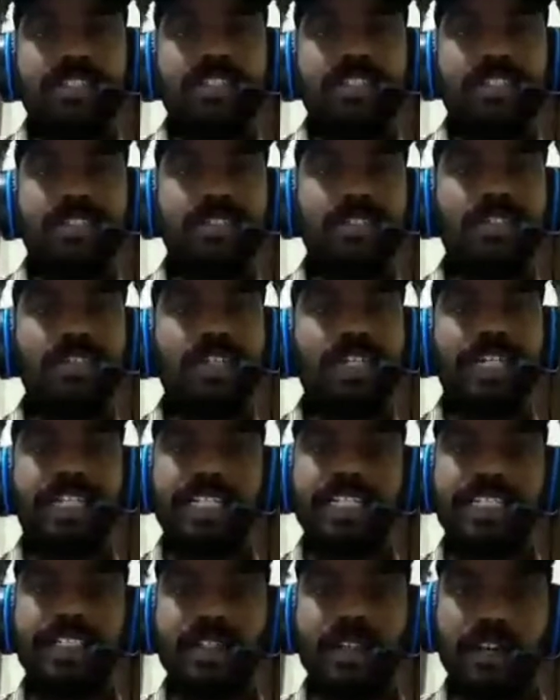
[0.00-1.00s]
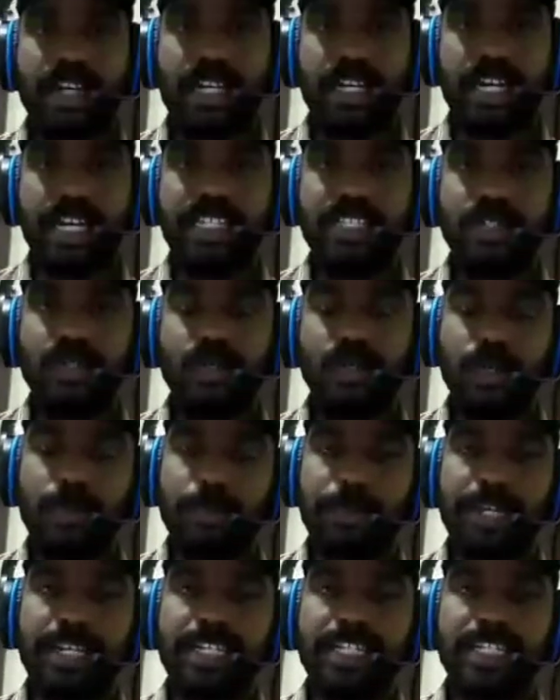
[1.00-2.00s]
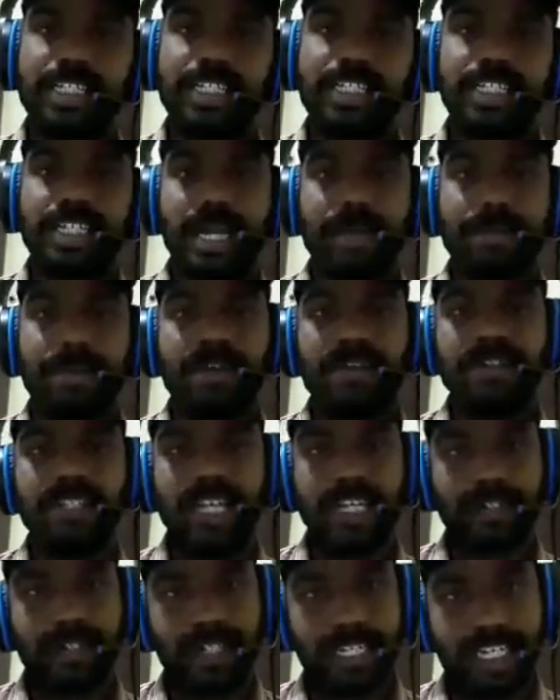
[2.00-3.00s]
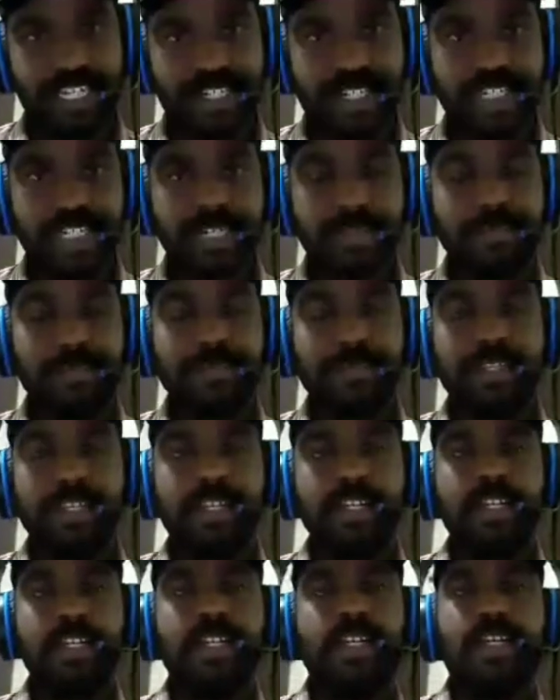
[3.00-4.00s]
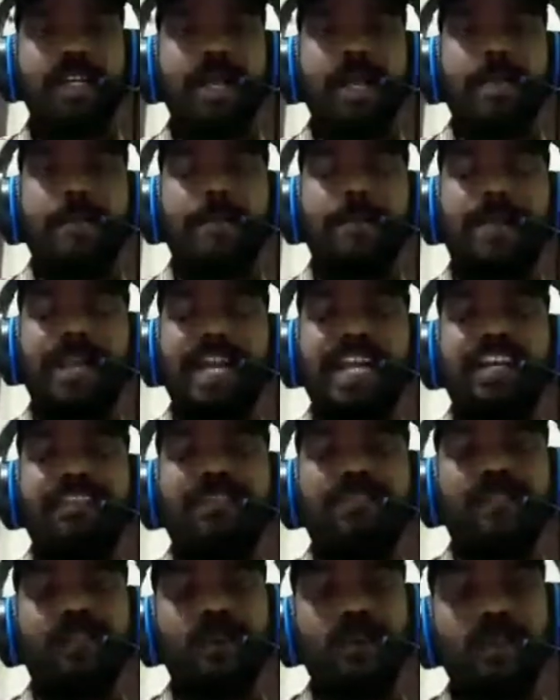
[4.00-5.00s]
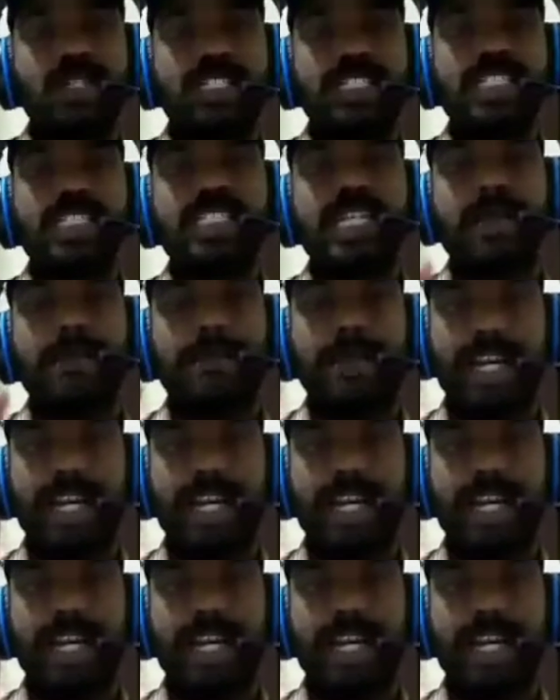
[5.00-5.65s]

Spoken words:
So it is called as open type of circulation. Blood flows in the